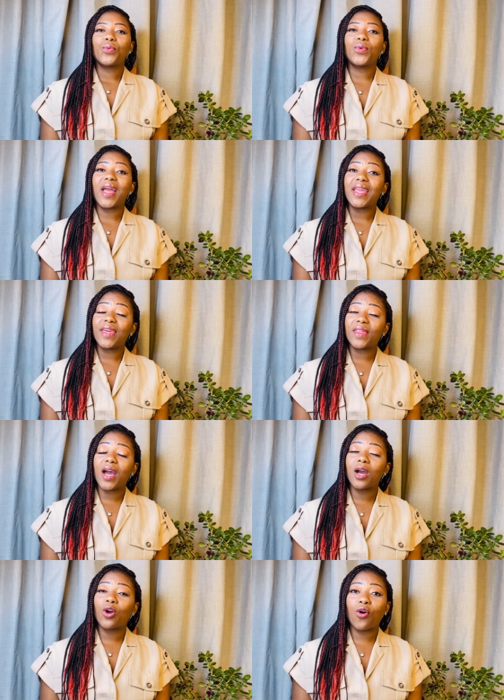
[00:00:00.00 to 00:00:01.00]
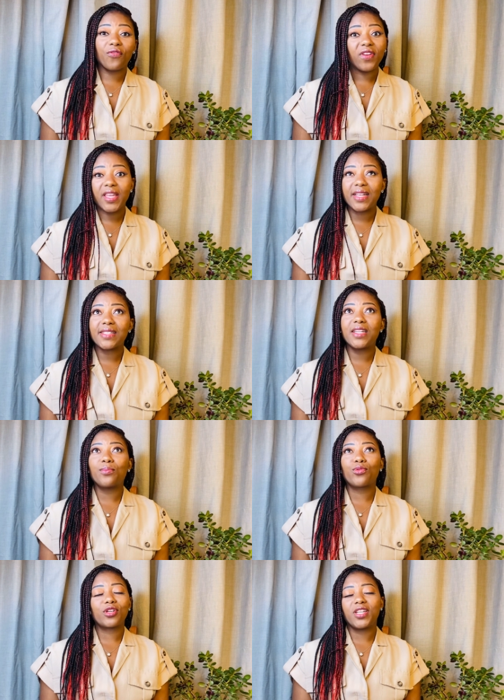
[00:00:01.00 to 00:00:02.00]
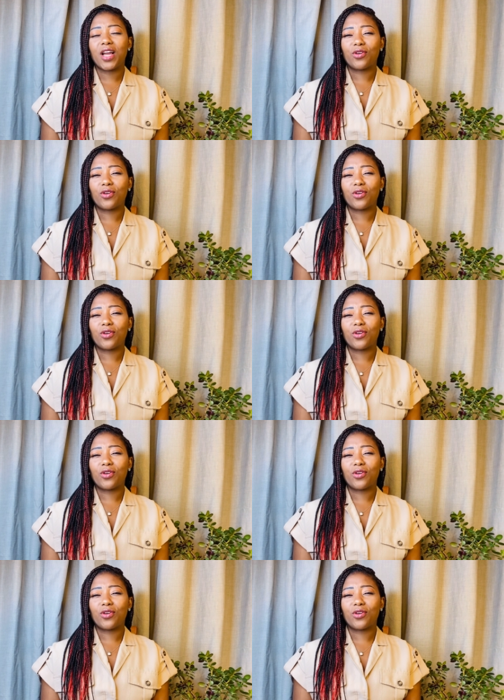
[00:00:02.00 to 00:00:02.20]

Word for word: We are either conveniently brushing